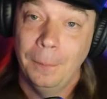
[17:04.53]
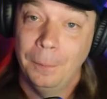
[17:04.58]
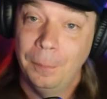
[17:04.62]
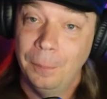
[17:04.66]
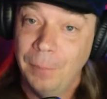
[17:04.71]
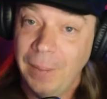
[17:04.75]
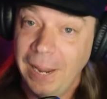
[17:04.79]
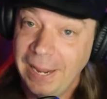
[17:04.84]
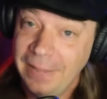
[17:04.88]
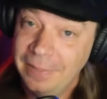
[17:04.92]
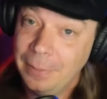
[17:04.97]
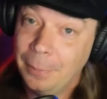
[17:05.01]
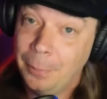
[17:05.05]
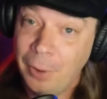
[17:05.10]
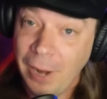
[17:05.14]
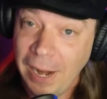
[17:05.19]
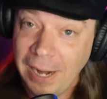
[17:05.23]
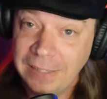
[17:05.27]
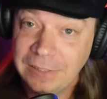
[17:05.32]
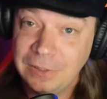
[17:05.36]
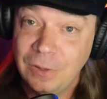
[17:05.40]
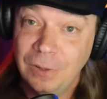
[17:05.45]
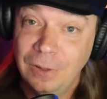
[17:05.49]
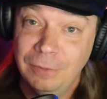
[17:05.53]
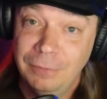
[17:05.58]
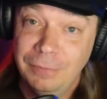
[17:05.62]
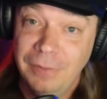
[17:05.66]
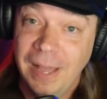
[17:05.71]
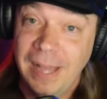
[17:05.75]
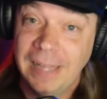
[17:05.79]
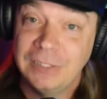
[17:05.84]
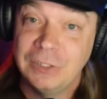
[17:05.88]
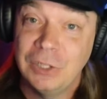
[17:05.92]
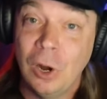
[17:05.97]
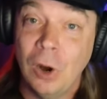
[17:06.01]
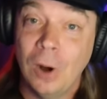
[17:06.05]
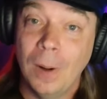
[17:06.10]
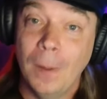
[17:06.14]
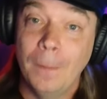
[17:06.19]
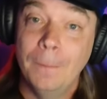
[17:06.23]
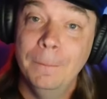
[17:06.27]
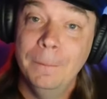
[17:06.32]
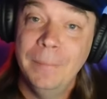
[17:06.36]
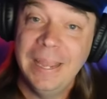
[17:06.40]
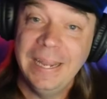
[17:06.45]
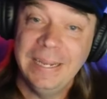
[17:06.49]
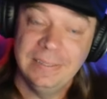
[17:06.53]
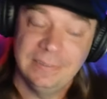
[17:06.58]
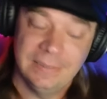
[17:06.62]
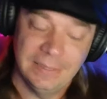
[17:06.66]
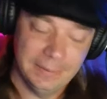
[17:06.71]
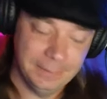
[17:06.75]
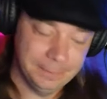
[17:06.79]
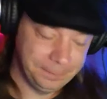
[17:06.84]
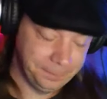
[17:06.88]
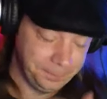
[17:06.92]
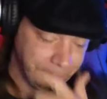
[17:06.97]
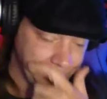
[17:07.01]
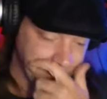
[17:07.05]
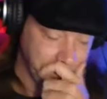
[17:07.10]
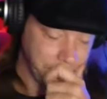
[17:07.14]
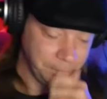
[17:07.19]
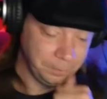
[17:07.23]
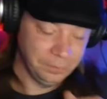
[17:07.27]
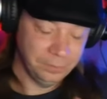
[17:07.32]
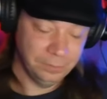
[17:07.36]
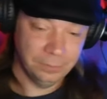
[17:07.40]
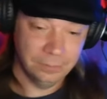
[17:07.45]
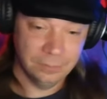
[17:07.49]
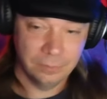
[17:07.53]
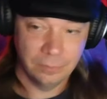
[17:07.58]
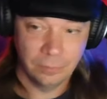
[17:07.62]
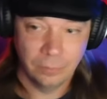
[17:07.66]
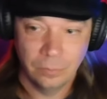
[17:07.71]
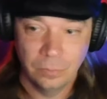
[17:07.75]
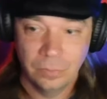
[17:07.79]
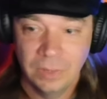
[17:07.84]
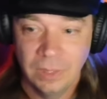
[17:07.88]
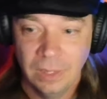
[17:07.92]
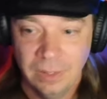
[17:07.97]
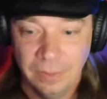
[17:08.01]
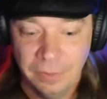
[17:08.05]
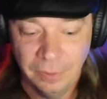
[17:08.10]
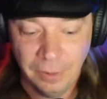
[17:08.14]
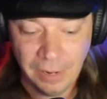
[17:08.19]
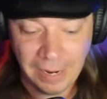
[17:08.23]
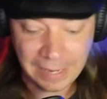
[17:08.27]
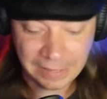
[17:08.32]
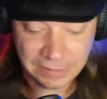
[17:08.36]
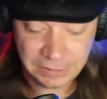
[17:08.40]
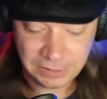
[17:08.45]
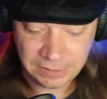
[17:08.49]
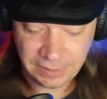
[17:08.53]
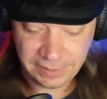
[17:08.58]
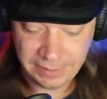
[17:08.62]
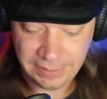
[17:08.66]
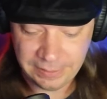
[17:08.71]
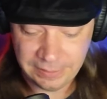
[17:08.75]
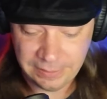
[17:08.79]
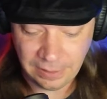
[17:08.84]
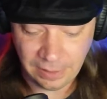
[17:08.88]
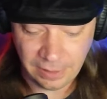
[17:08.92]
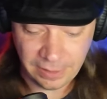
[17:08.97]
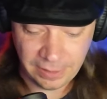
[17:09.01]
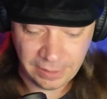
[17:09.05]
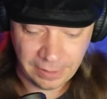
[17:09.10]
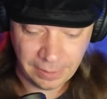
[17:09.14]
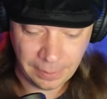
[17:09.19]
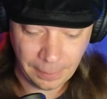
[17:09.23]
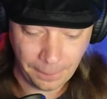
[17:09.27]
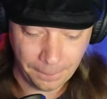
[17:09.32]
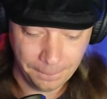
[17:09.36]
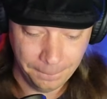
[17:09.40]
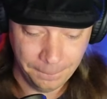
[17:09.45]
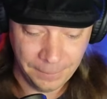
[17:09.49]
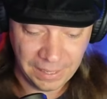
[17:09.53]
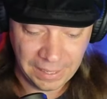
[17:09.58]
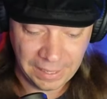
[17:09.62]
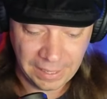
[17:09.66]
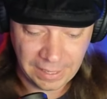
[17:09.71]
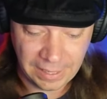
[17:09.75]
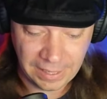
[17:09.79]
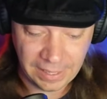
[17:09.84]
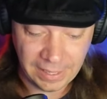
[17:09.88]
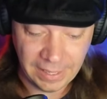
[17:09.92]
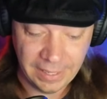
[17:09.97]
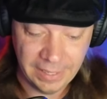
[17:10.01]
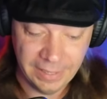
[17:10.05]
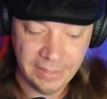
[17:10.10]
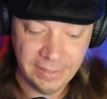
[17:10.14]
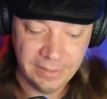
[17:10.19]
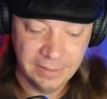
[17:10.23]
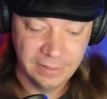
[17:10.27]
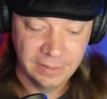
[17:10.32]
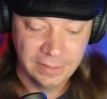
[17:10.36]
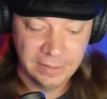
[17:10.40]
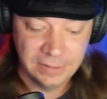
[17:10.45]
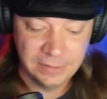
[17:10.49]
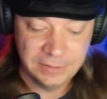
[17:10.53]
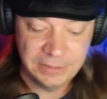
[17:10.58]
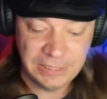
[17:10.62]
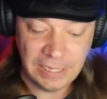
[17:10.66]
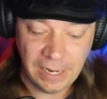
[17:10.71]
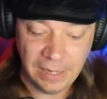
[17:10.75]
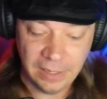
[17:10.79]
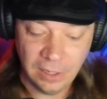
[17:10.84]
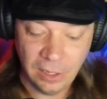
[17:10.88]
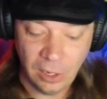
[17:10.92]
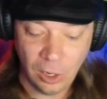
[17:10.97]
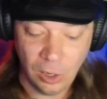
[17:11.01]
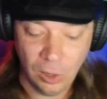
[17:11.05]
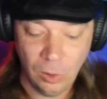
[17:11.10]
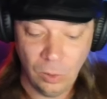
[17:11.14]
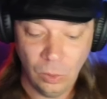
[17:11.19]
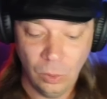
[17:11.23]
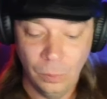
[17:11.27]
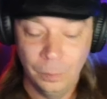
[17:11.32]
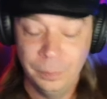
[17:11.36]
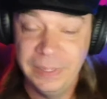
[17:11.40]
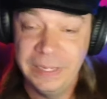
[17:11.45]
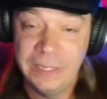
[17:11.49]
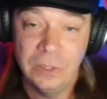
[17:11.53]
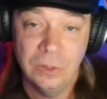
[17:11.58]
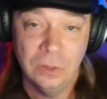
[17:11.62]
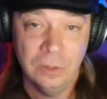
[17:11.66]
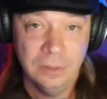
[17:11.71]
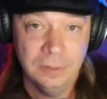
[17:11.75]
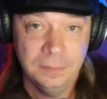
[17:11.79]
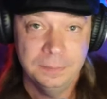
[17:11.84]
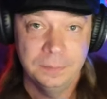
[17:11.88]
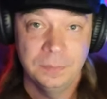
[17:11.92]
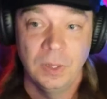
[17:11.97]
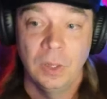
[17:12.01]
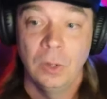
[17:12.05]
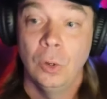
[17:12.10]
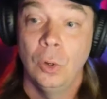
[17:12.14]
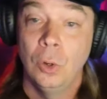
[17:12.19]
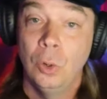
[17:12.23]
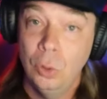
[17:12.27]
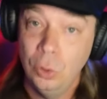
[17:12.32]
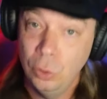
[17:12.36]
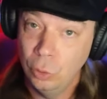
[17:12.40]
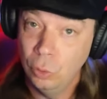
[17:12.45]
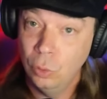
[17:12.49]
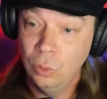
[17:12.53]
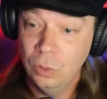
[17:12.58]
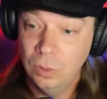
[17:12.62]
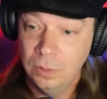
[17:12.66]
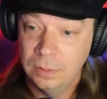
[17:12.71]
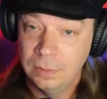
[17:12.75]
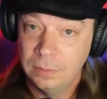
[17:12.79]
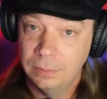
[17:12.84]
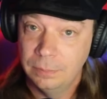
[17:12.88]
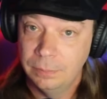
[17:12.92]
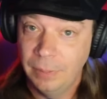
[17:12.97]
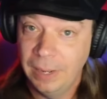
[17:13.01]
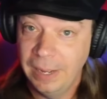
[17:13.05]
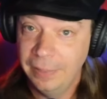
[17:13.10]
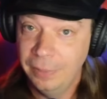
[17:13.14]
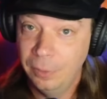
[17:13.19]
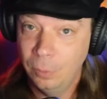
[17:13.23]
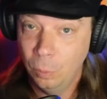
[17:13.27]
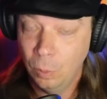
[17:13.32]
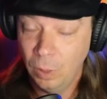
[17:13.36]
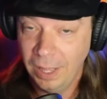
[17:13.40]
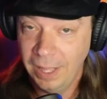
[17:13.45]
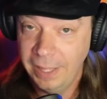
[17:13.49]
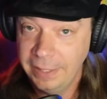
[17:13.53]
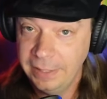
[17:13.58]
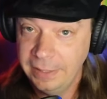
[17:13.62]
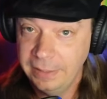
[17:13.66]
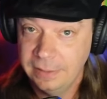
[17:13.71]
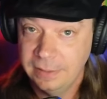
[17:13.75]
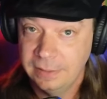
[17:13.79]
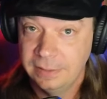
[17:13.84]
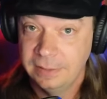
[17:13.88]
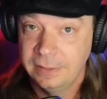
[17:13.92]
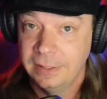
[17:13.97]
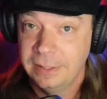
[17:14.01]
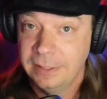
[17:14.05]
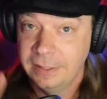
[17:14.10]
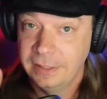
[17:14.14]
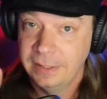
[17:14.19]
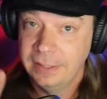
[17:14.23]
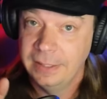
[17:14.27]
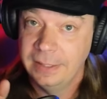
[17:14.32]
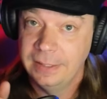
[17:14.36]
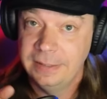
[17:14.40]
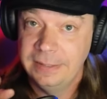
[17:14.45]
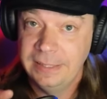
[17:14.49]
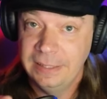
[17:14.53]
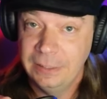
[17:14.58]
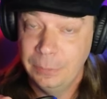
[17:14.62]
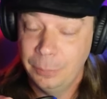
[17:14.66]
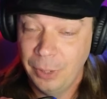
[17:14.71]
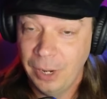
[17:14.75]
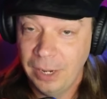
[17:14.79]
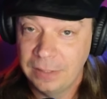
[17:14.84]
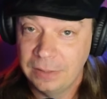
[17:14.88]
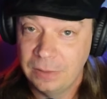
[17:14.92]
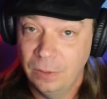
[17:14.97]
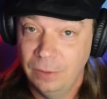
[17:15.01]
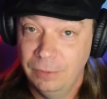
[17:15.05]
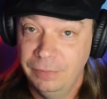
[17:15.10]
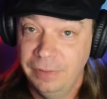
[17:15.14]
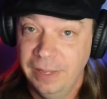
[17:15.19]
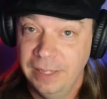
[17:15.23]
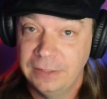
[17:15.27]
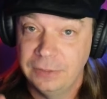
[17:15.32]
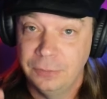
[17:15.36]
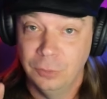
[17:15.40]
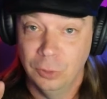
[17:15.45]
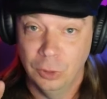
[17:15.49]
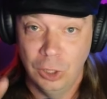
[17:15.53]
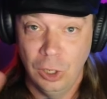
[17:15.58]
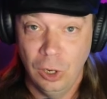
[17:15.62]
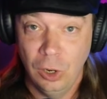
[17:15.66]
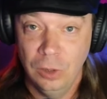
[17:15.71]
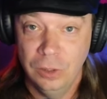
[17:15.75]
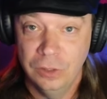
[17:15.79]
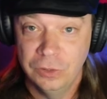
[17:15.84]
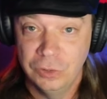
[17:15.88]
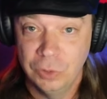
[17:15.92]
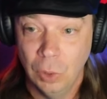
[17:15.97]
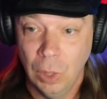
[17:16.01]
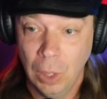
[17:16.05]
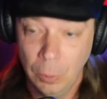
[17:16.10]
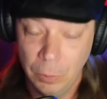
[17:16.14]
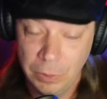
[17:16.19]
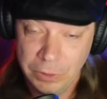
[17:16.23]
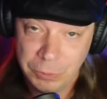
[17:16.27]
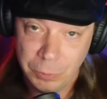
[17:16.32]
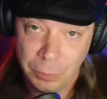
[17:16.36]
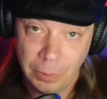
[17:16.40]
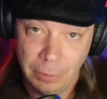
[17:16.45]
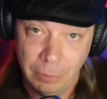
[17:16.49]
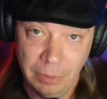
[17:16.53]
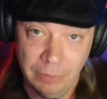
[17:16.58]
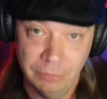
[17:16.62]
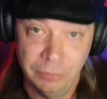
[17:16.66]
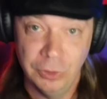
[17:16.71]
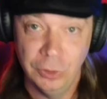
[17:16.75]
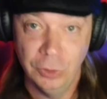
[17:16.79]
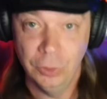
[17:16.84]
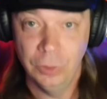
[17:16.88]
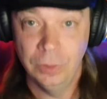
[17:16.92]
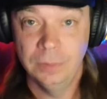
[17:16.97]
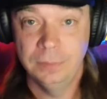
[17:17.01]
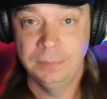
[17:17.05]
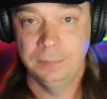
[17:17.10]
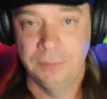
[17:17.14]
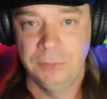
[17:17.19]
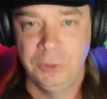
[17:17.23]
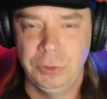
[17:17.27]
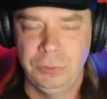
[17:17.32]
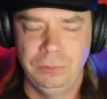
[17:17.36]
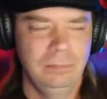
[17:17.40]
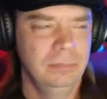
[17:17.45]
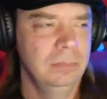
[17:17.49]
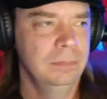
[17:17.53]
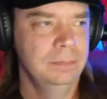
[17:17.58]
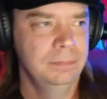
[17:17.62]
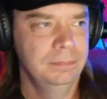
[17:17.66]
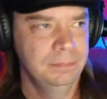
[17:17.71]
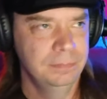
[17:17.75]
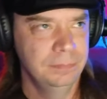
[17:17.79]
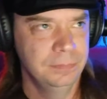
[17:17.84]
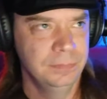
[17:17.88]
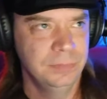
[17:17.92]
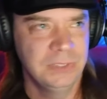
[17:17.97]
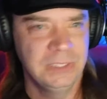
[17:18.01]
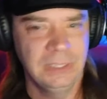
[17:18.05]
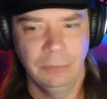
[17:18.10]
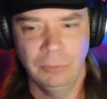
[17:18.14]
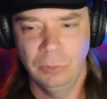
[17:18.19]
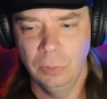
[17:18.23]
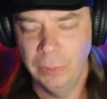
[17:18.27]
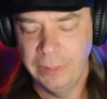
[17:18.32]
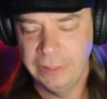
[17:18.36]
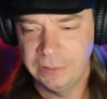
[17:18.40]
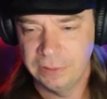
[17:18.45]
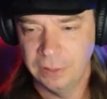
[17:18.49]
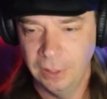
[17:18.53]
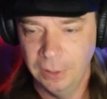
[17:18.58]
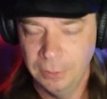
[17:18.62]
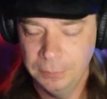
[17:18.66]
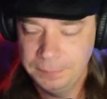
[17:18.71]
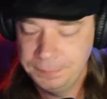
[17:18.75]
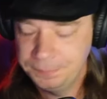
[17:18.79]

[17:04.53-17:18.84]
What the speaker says: And the practical effects are amazing. They're actually done by John Carl Beekler, who, by the way, did the practical effects for Carnosaur, which we reviewed several weeks ago.